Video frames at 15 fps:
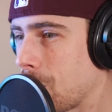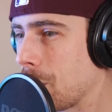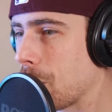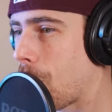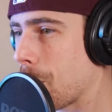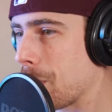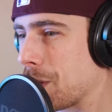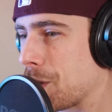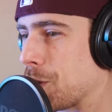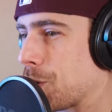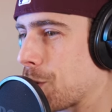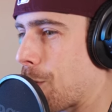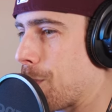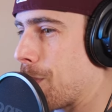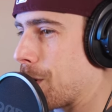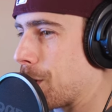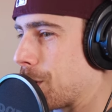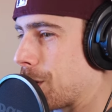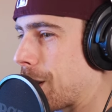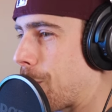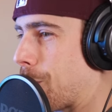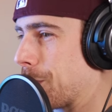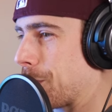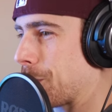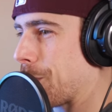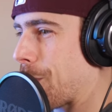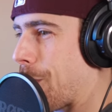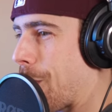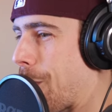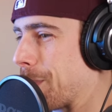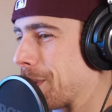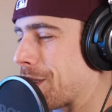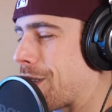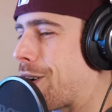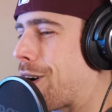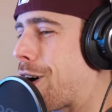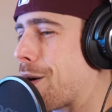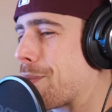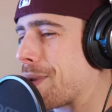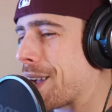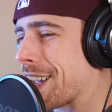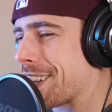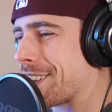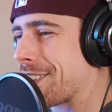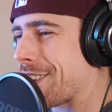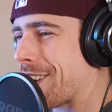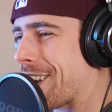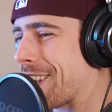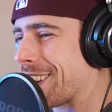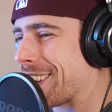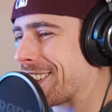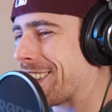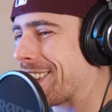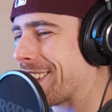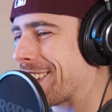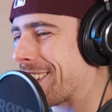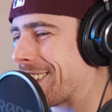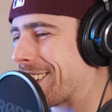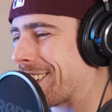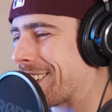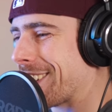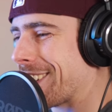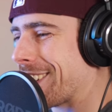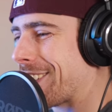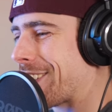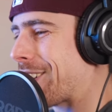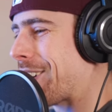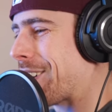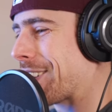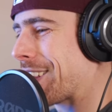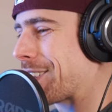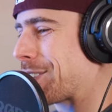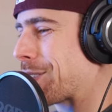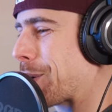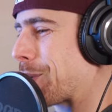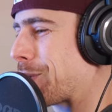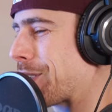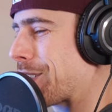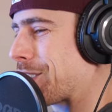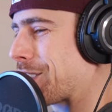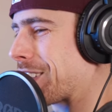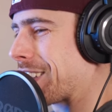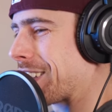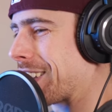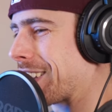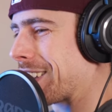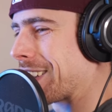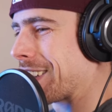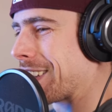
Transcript: We all miss you so much. I want to go home. It's oh my god. Oh, that's so touching.